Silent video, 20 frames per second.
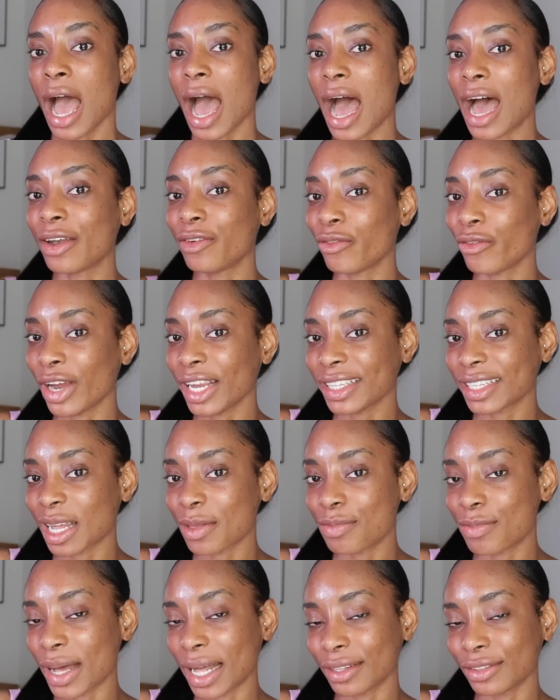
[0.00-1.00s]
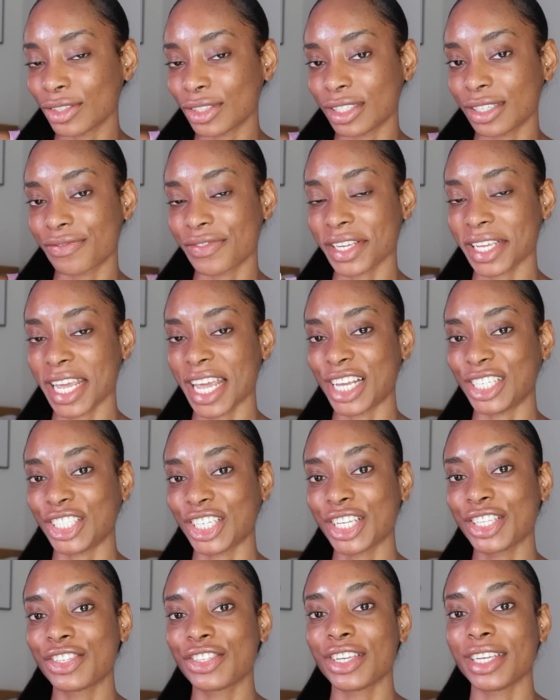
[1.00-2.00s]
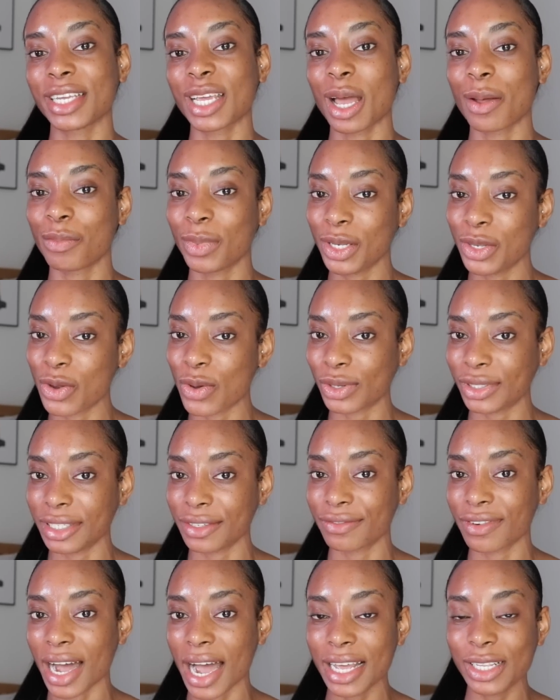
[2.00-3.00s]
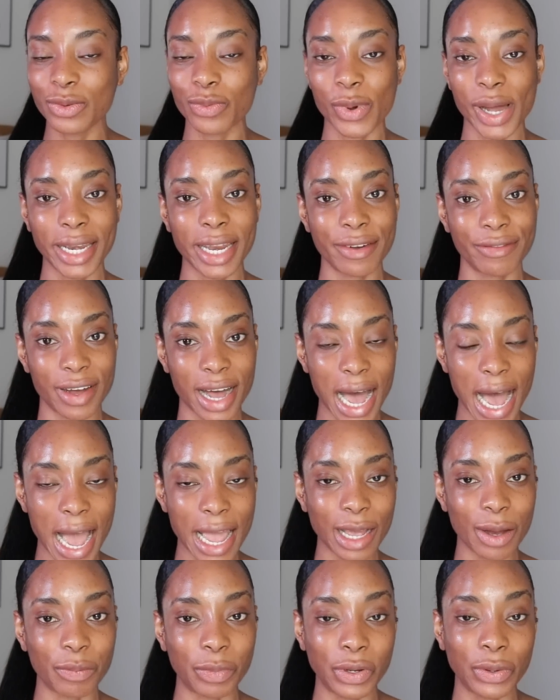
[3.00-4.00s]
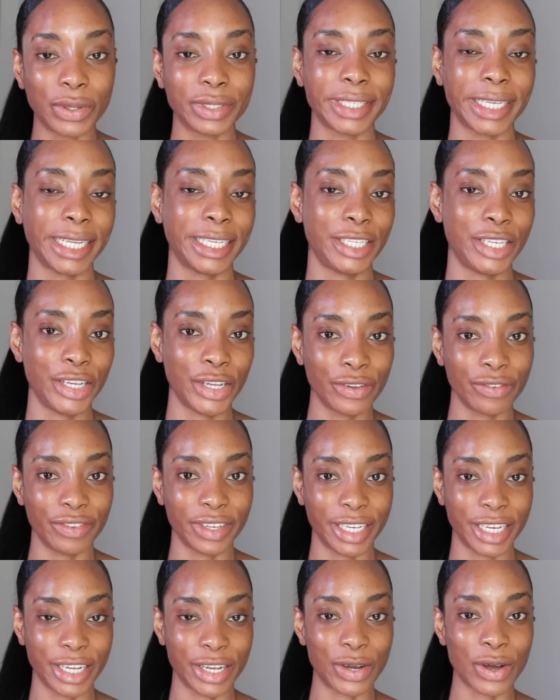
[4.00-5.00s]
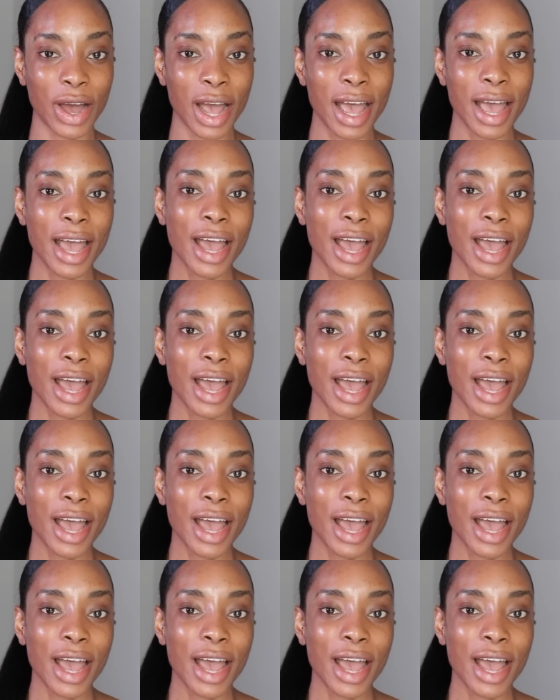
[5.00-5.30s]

and ring that bell notification so you can be notified whenever I upload a new video.